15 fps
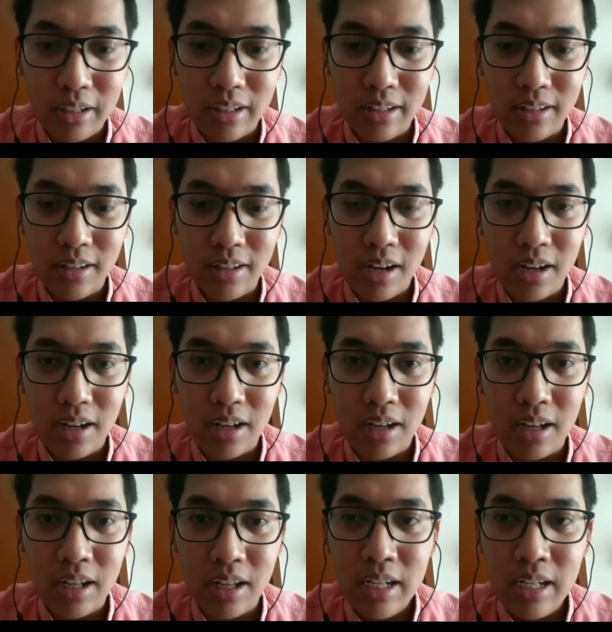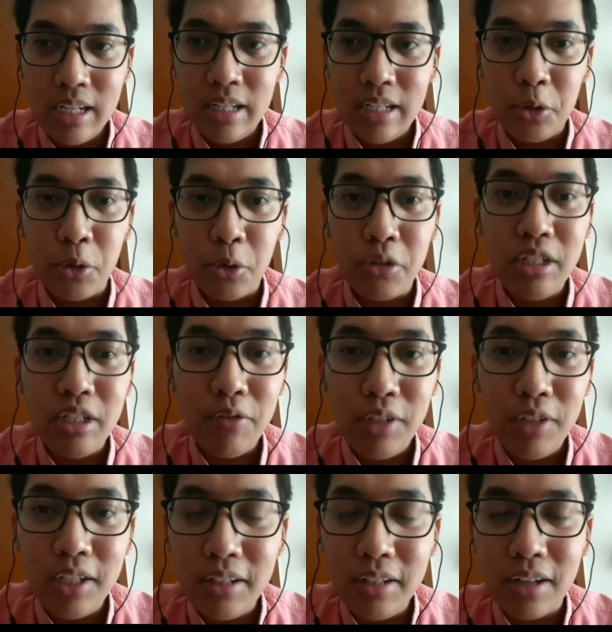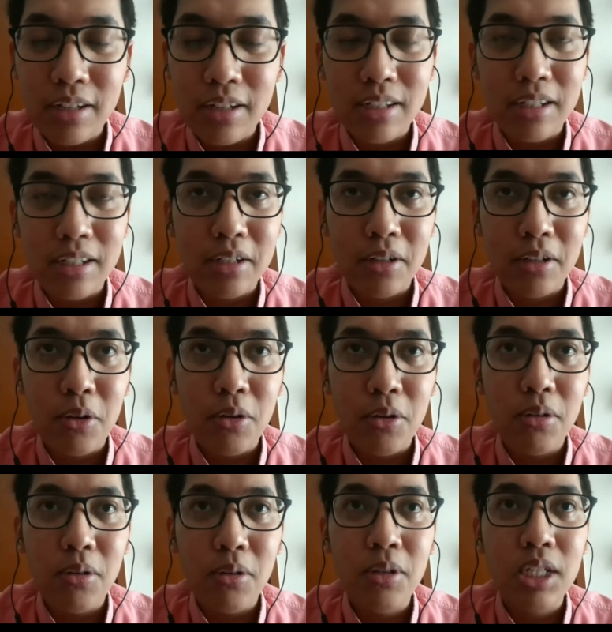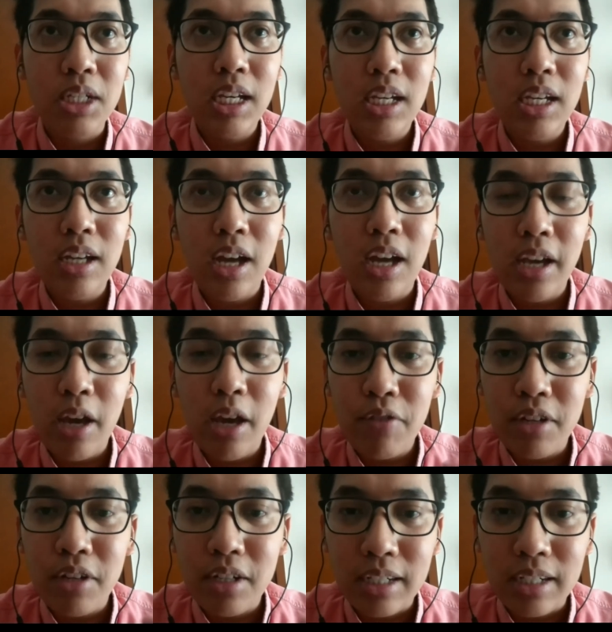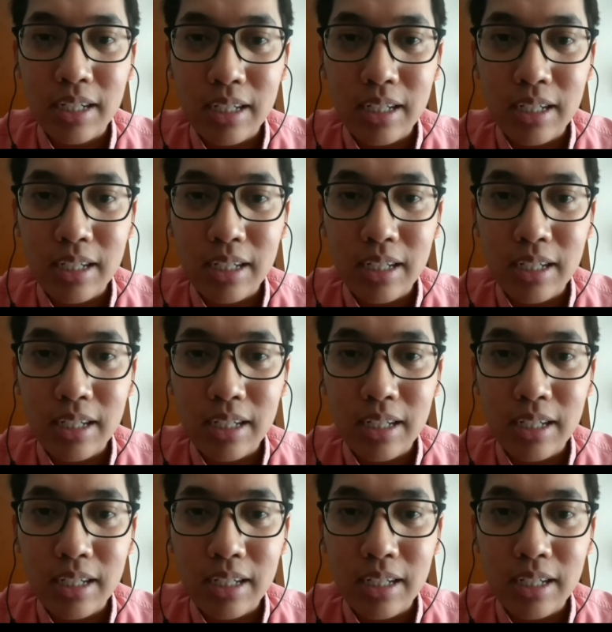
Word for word: the your cv that uh, okay i have a